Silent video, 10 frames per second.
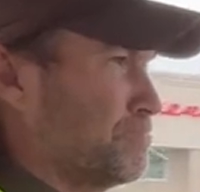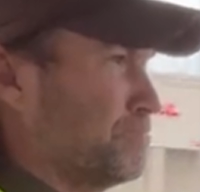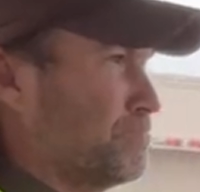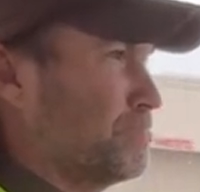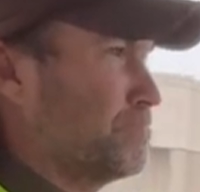
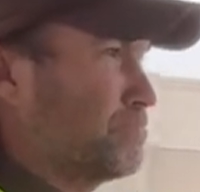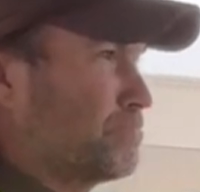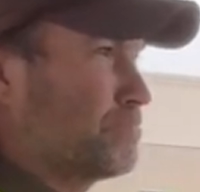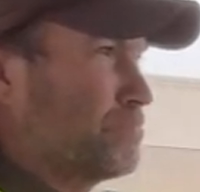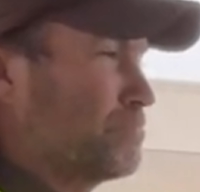God, I
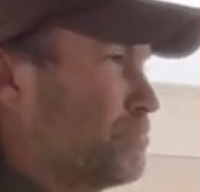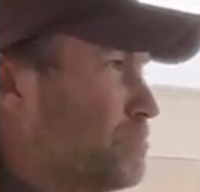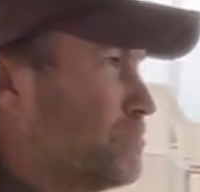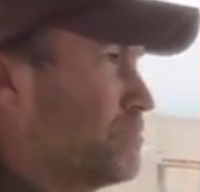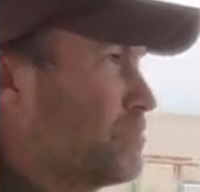hope we don't have to
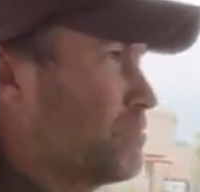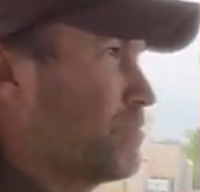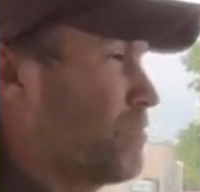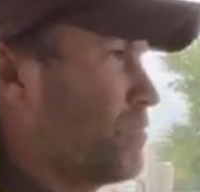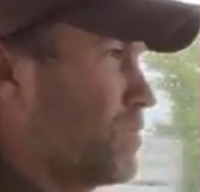drive on these
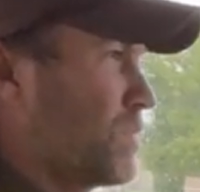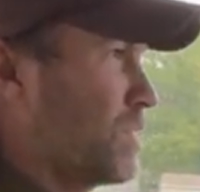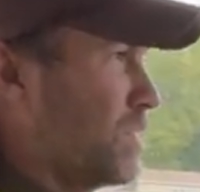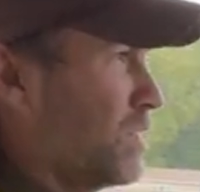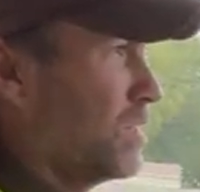roads very
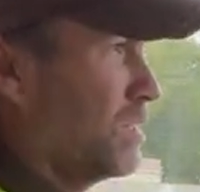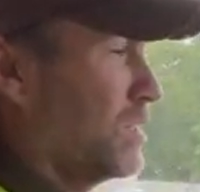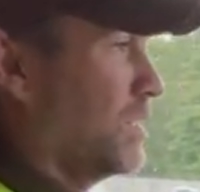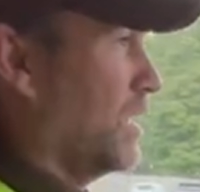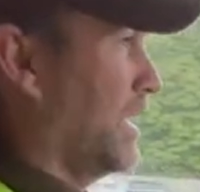much longer.
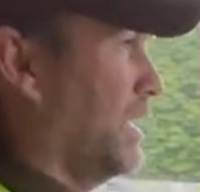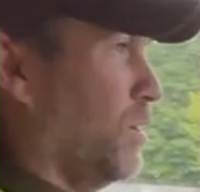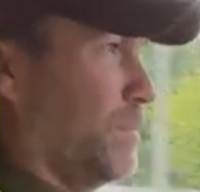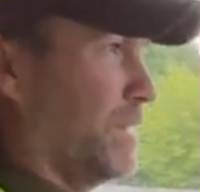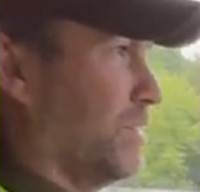I
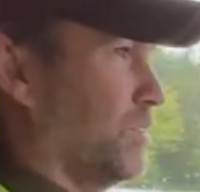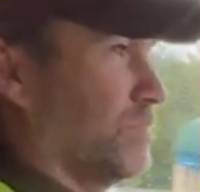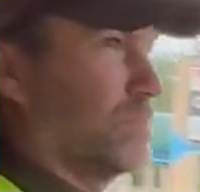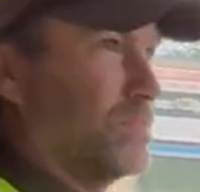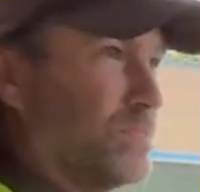know, me too.